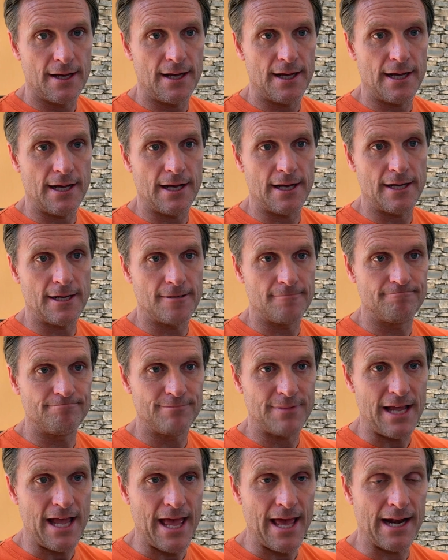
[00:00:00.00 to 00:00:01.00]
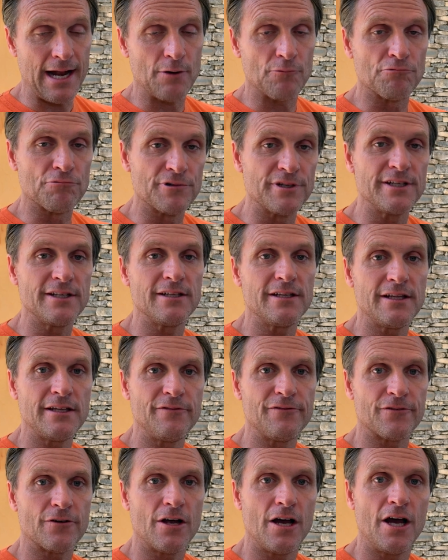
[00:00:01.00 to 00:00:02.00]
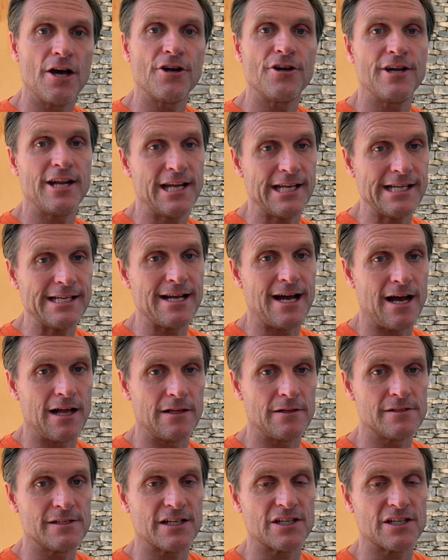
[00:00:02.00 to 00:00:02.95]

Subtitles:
And I really, for $180,